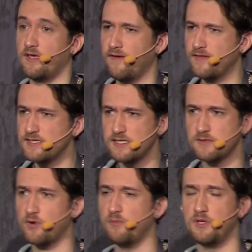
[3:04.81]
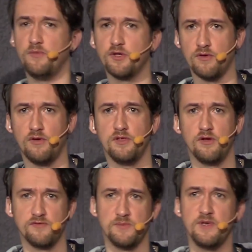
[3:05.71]
And this is a problem not only
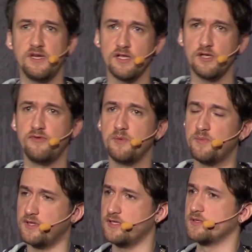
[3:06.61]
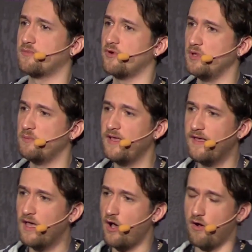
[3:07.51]
of the medical equipment, it's a problem
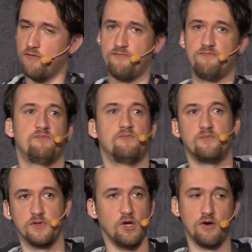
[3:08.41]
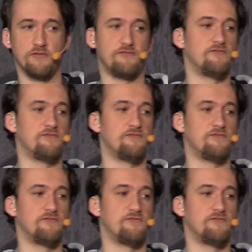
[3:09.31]
of a lot of